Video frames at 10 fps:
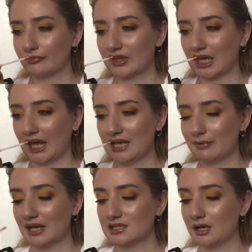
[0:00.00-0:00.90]
cake
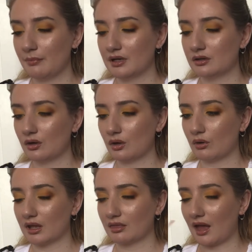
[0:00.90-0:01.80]
batter, but not
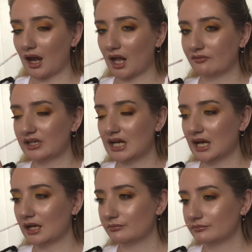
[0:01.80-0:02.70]
quite there, like vanilla.